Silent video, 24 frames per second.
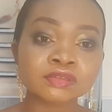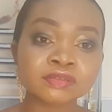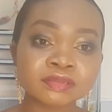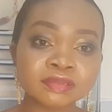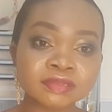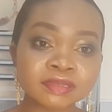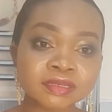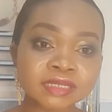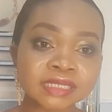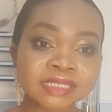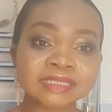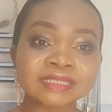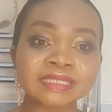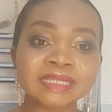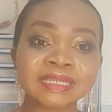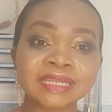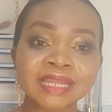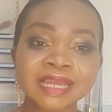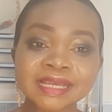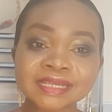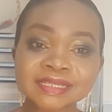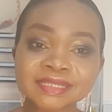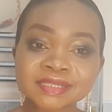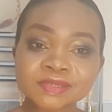The
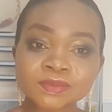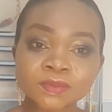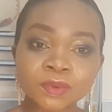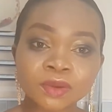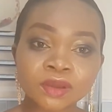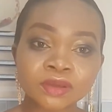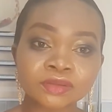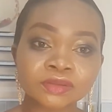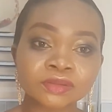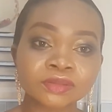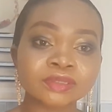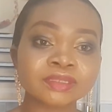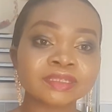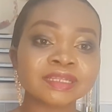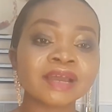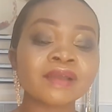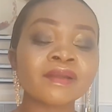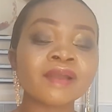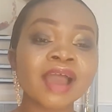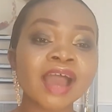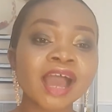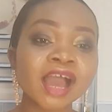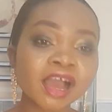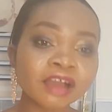next one, you now
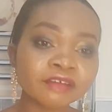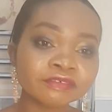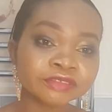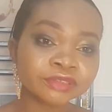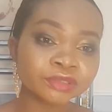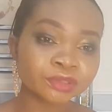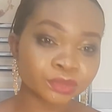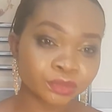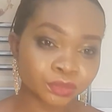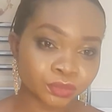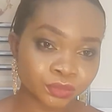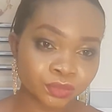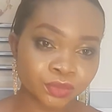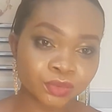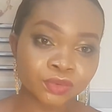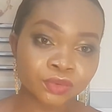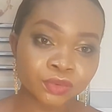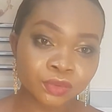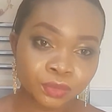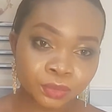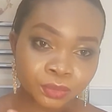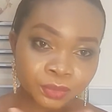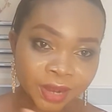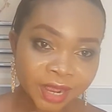have to
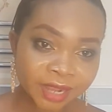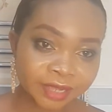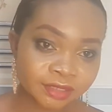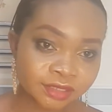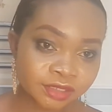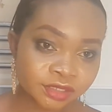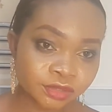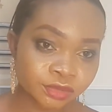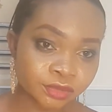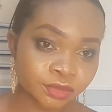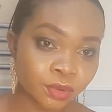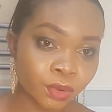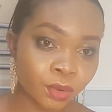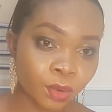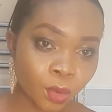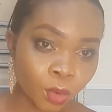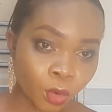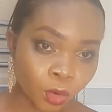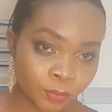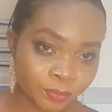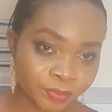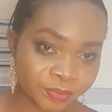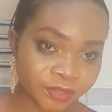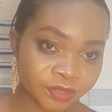write your
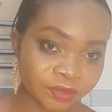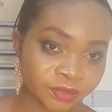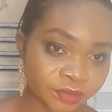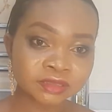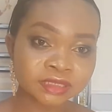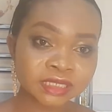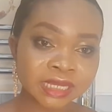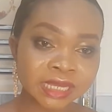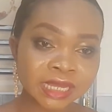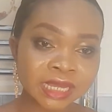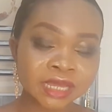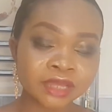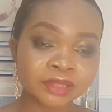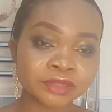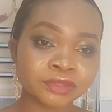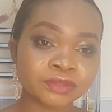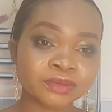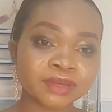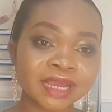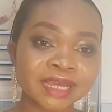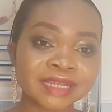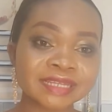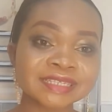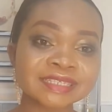opinion. You
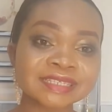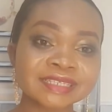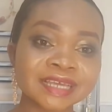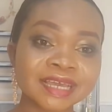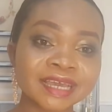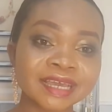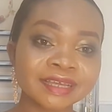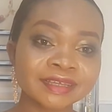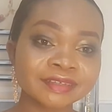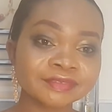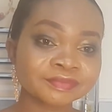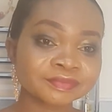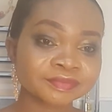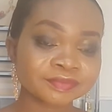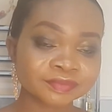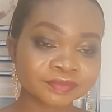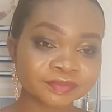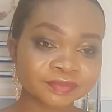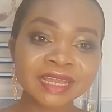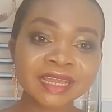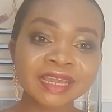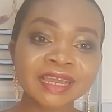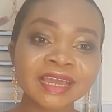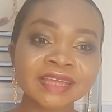can say,
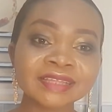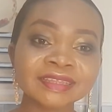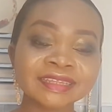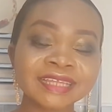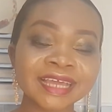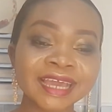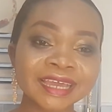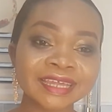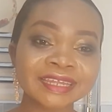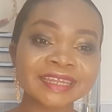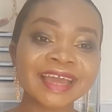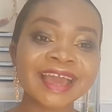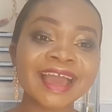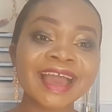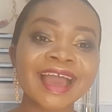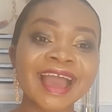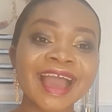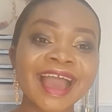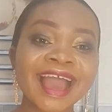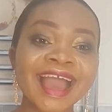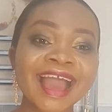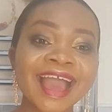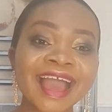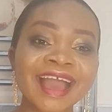then
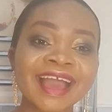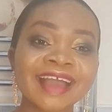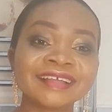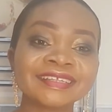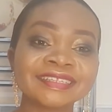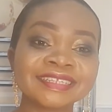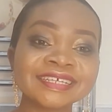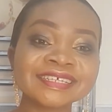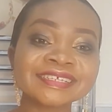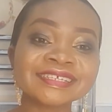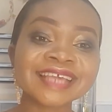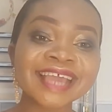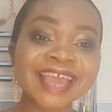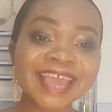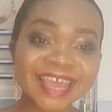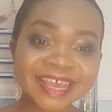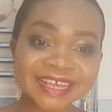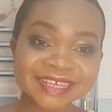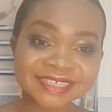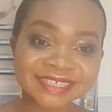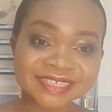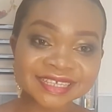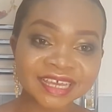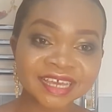this
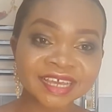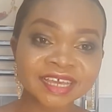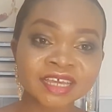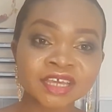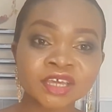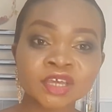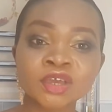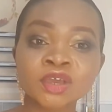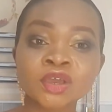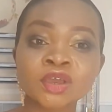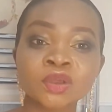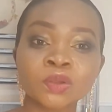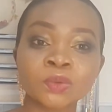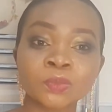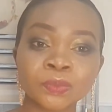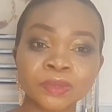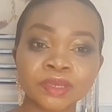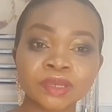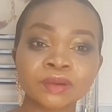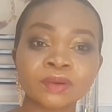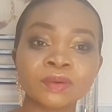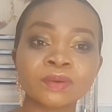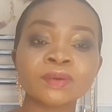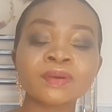essay
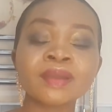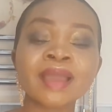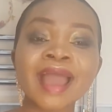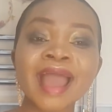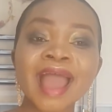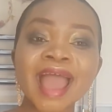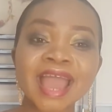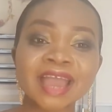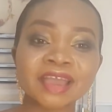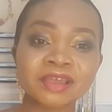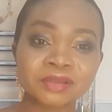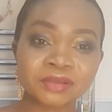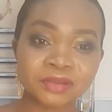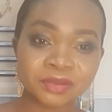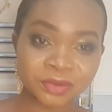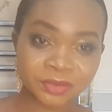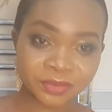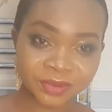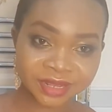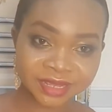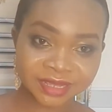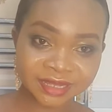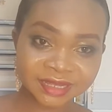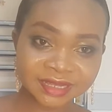will
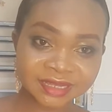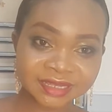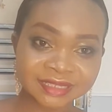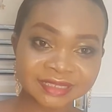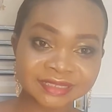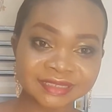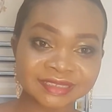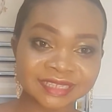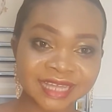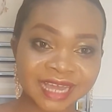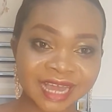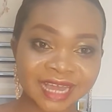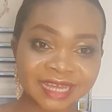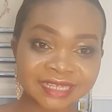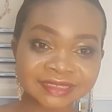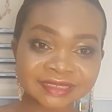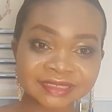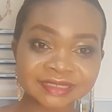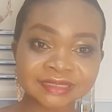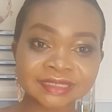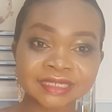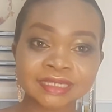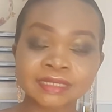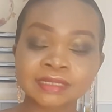agree that
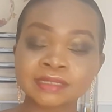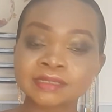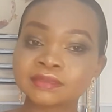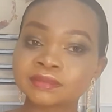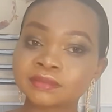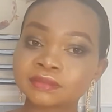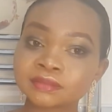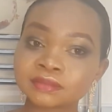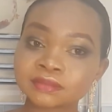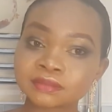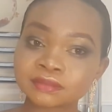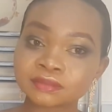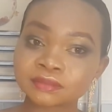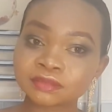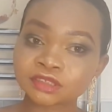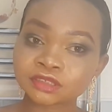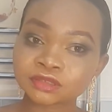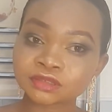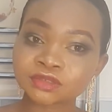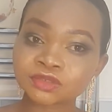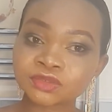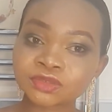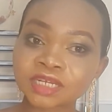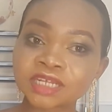
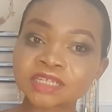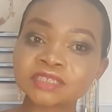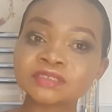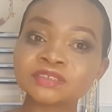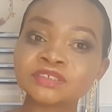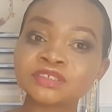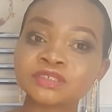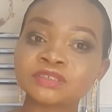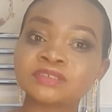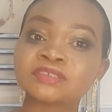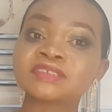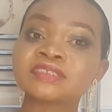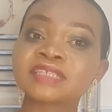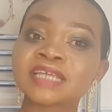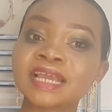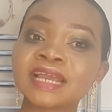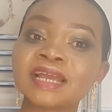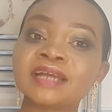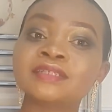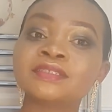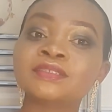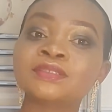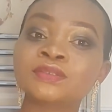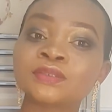children should stay
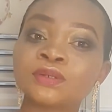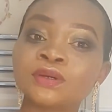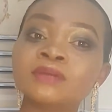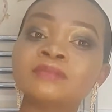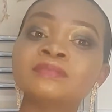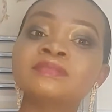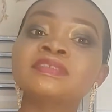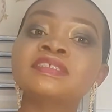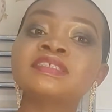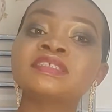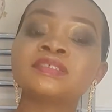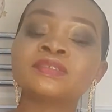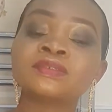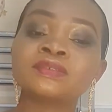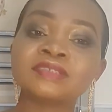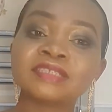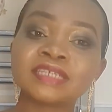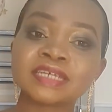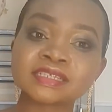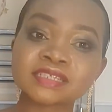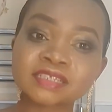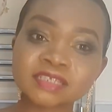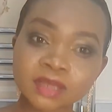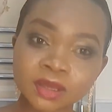at home till
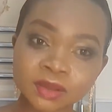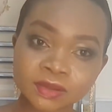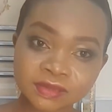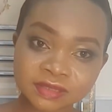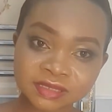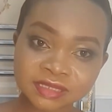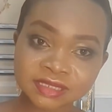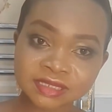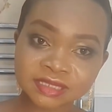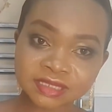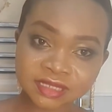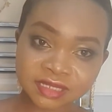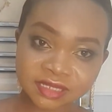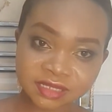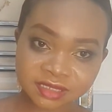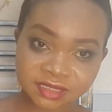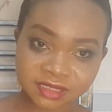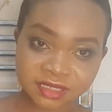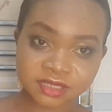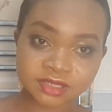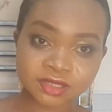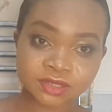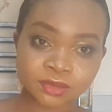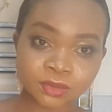they turn 6
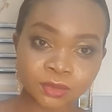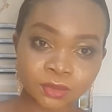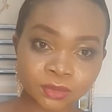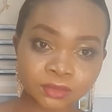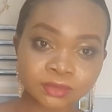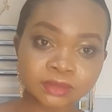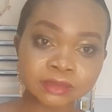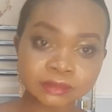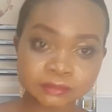years old.